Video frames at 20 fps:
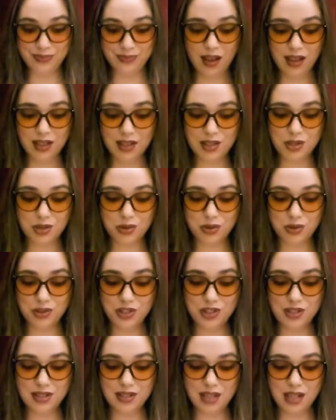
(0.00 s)

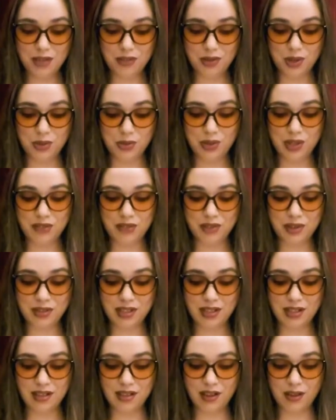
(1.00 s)
Scrooge's nephew revelled
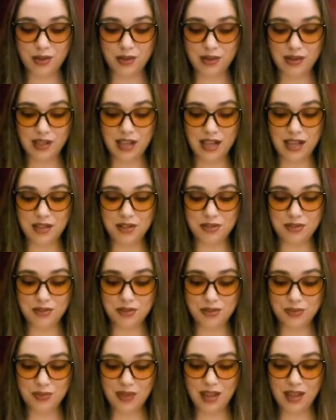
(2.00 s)
in another laugh,
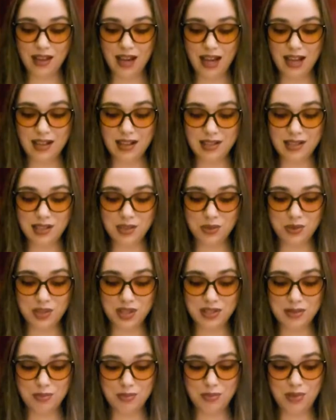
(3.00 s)
and as it
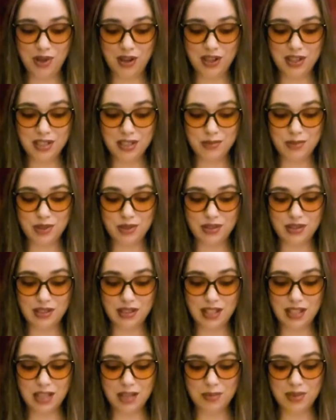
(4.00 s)
was impossible to
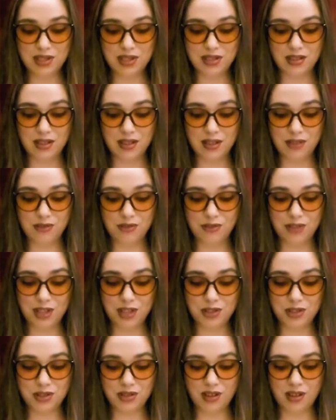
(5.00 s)
keep his
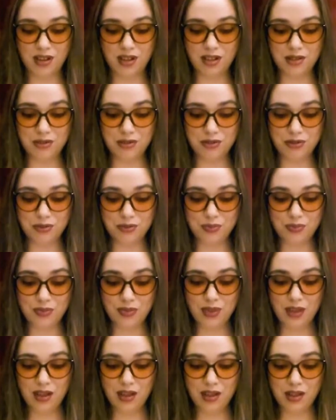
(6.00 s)
infection off,
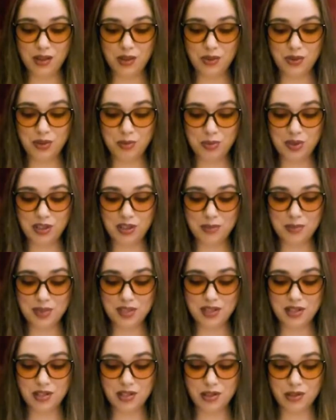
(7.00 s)
though the plump
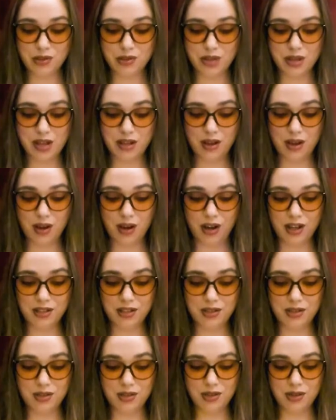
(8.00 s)
sister tried hard
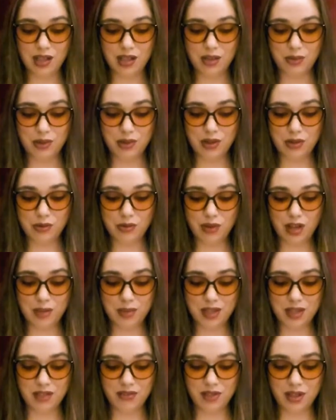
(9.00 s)
to do it with
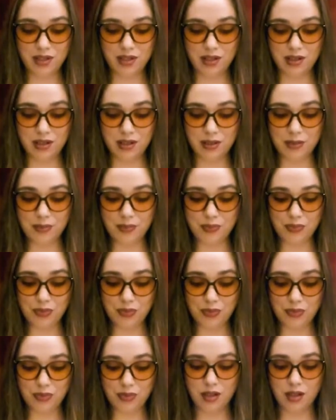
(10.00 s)
aromatic vinegar,
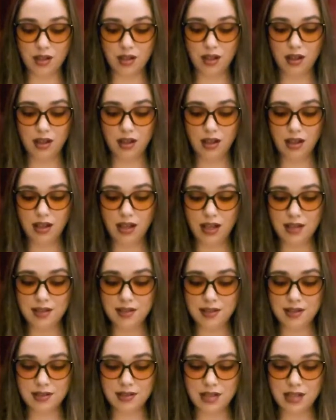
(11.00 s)

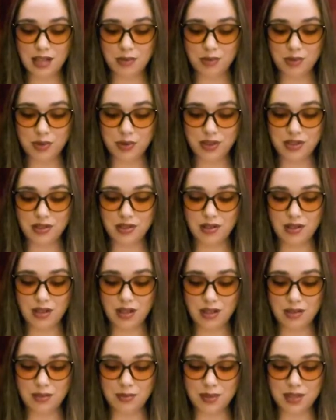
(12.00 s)
his example was
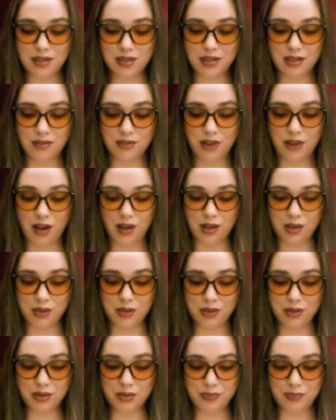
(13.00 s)
unanimously followed.